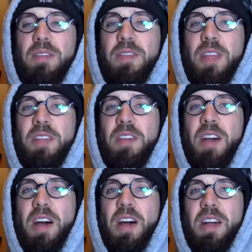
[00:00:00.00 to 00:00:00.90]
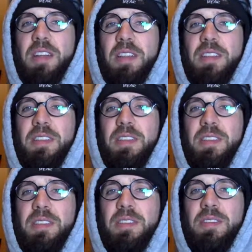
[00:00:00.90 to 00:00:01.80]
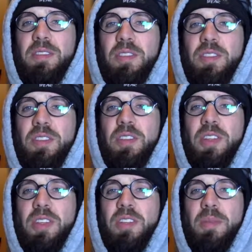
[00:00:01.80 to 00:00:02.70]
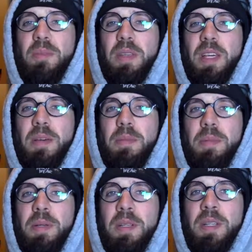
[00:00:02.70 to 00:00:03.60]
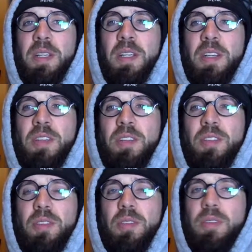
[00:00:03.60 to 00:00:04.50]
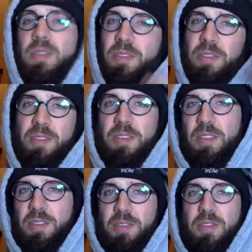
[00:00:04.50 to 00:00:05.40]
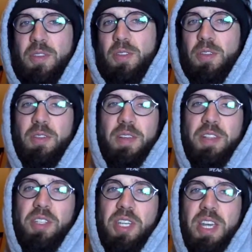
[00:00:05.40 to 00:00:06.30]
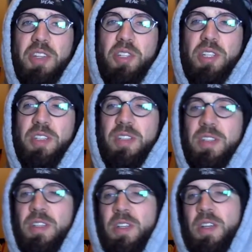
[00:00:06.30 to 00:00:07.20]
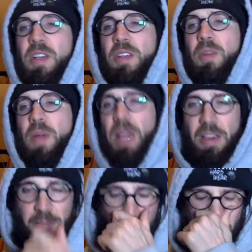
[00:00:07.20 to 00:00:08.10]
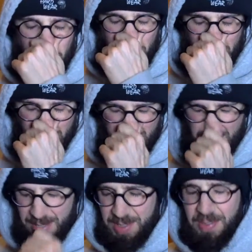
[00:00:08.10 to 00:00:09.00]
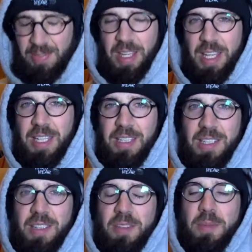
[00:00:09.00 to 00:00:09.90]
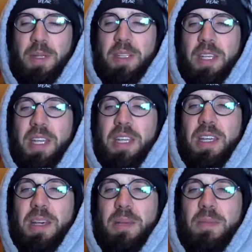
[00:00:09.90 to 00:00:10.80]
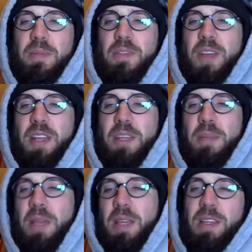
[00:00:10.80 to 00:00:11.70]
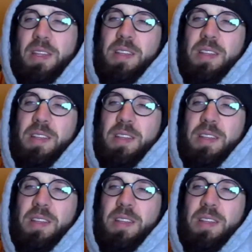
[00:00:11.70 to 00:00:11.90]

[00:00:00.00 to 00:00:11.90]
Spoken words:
TED Talk, just looking something up to further your education. The way I've been doing it as of late has been getting up, finding my